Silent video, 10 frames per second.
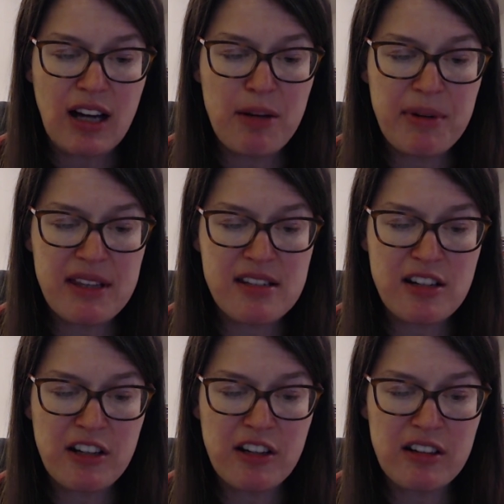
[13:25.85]
I bet the
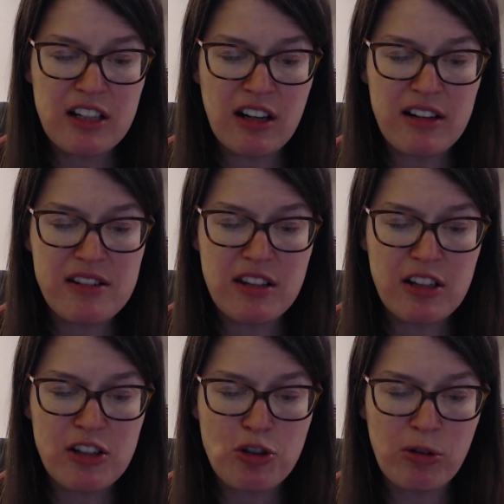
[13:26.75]
security guards in the
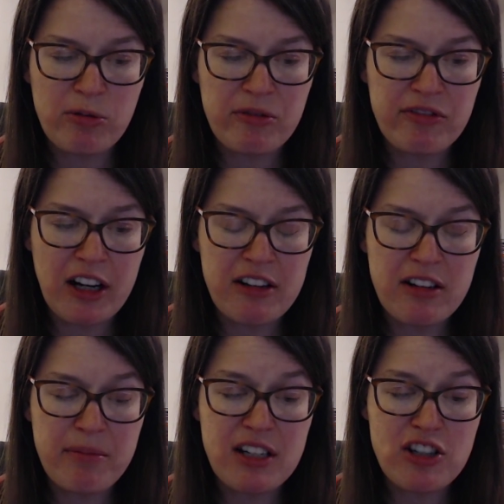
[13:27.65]
control room fired
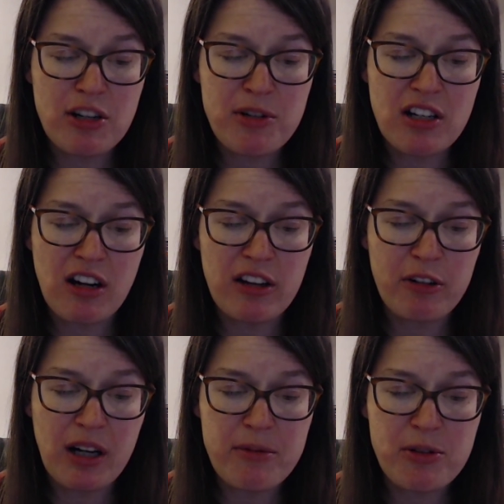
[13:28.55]
up the Egyptian
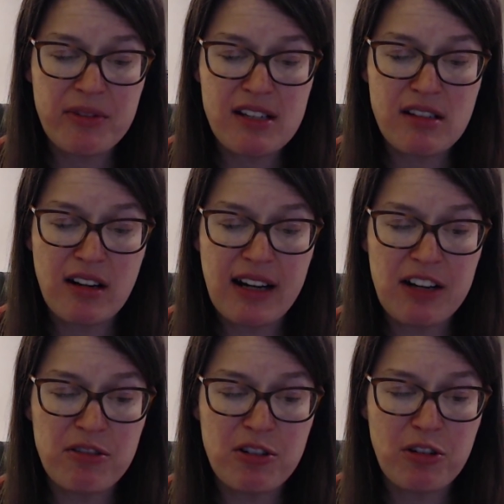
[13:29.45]
holograms when they saw
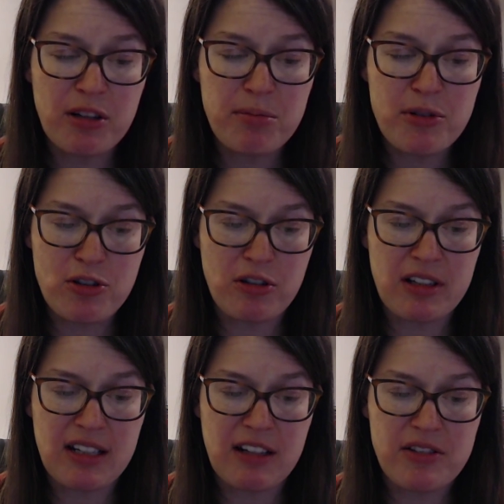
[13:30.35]
Andrew going berserk
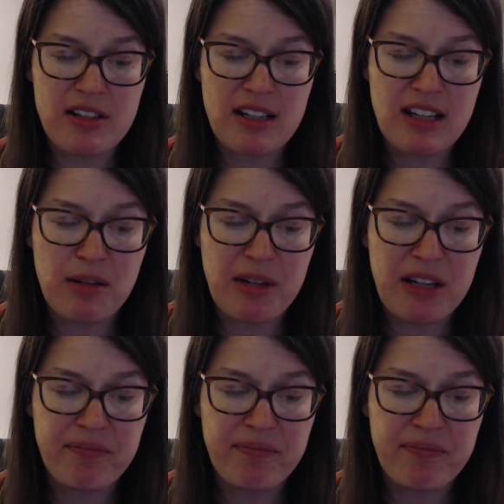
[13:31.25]
in here, said Akemi.